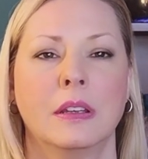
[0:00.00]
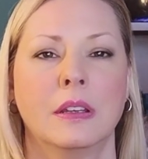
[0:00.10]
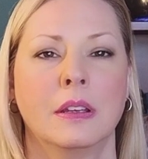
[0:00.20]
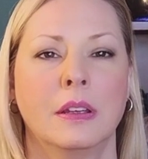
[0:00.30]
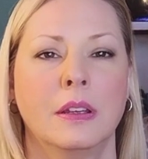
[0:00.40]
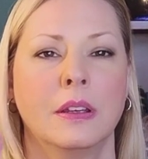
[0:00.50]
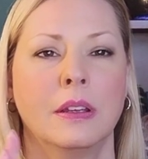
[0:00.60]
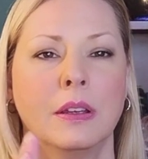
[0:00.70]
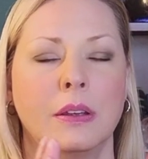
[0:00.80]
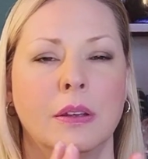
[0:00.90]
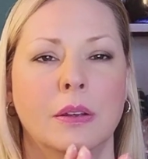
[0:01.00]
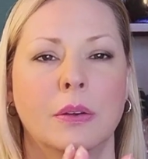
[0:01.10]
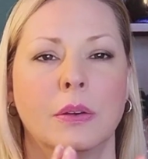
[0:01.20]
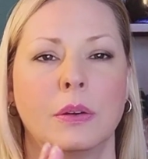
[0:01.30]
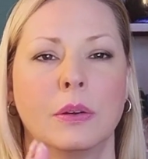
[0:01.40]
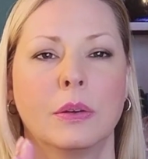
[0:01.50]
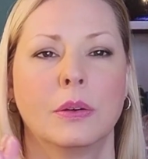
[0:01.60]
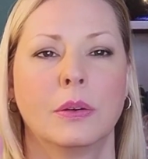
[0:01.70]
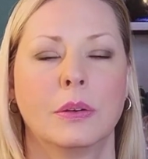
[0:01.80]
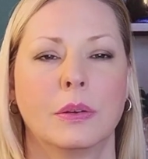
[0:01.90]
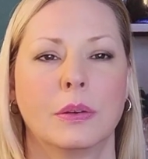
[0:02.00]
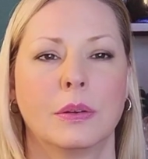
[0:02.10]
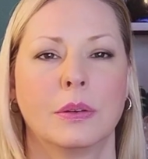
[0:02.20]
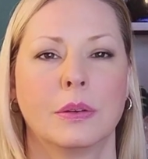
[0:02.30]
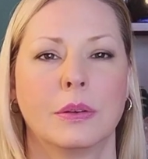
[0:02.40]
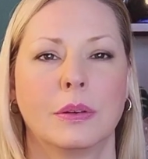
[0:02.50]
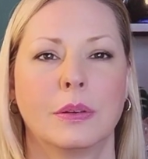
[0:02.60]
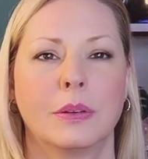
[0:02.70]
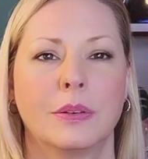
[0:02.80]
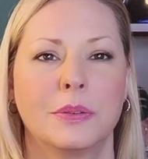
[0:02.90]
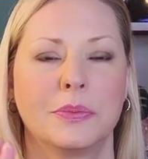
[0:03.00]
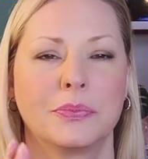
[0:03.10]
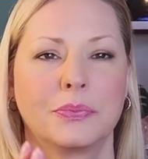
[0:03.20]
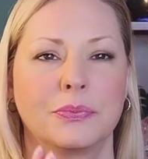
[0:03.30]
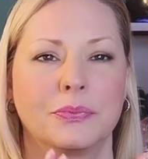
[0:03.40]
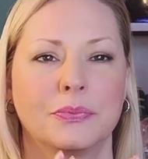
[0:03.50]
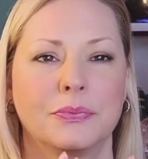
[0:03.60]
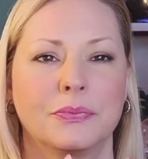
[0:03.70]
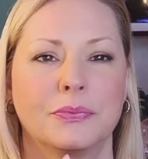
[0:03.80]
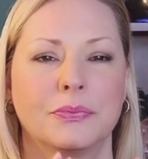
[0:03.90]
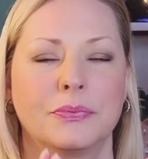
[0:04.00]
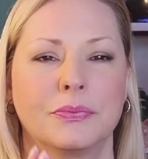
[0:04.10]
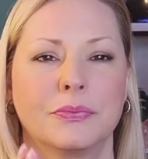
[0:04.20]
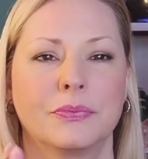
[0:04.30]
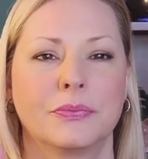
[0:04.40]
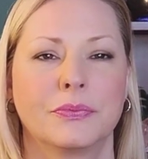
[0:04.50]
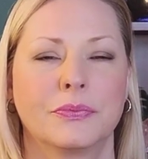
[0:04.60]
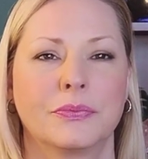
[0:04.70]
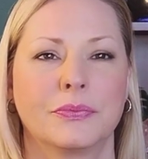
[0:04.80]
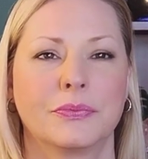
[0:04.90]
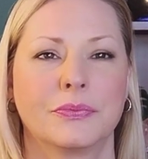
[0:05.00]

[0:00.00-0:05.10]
No one is speaking in this clip.